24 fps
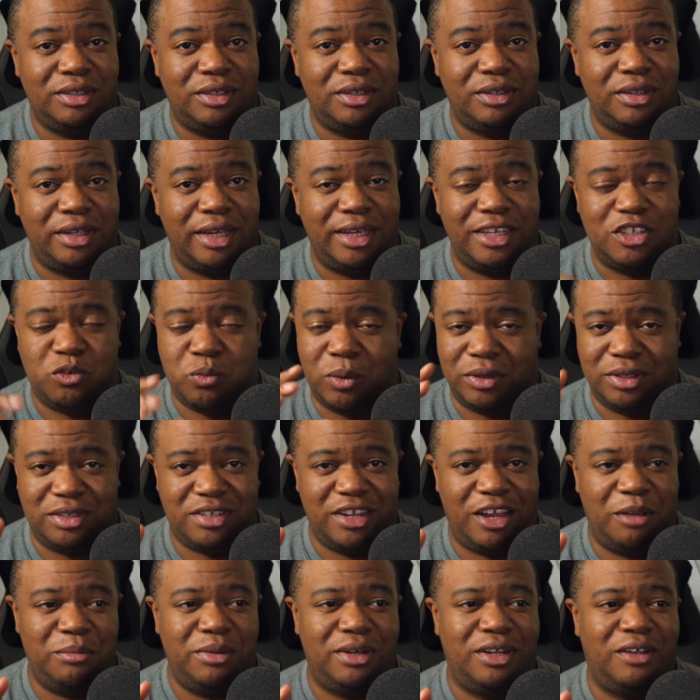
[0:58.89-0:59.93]
It's worth the
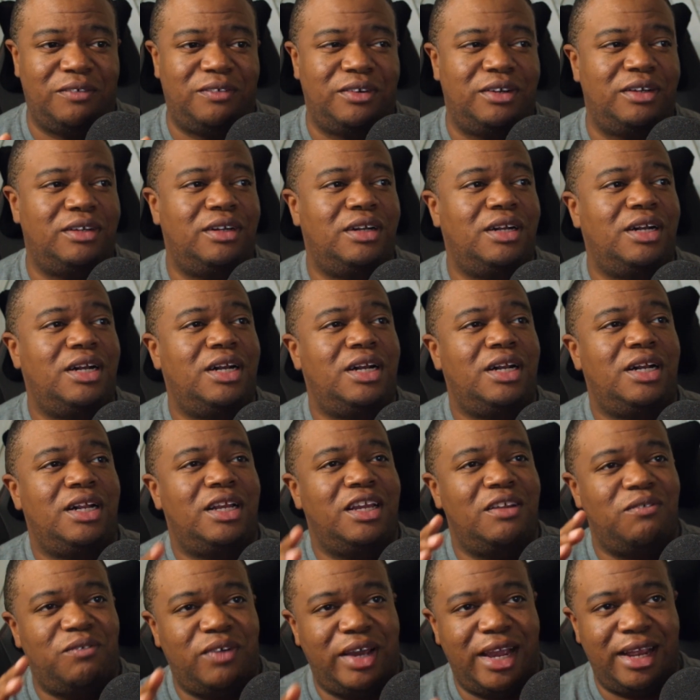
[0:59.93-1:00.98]
time and effort.
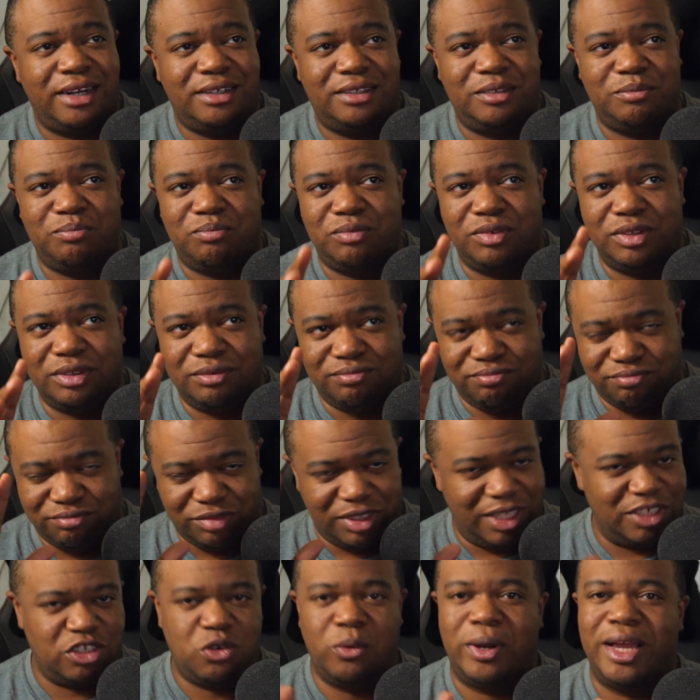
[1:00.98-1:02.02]
In fact,
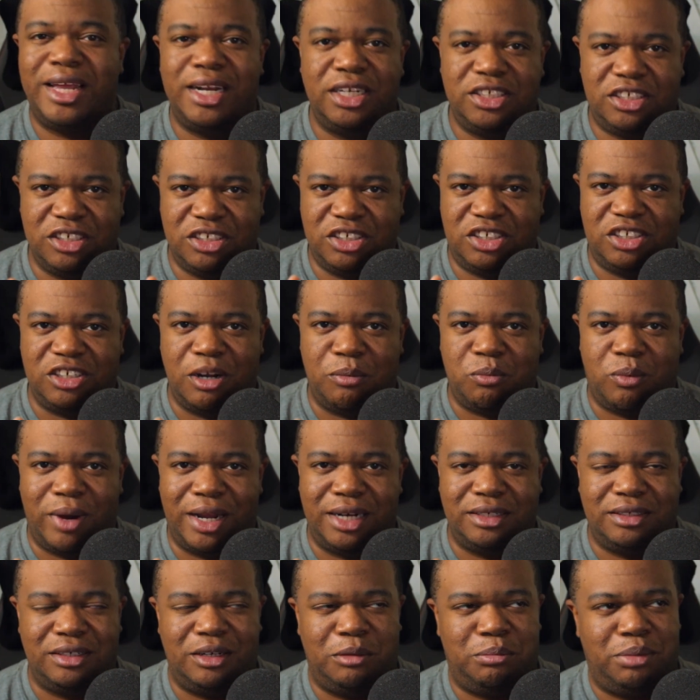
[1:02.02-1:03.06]
let's go ahead and just jump right
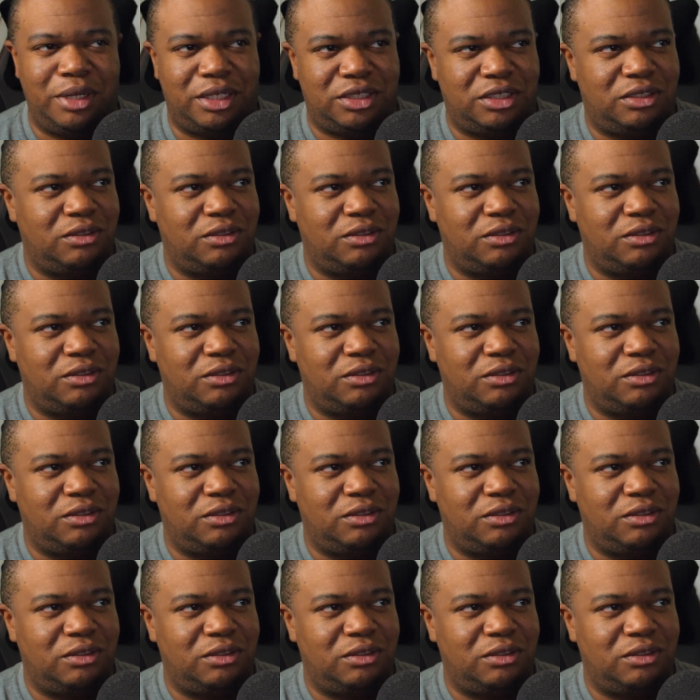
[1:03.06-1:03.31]
into the picture.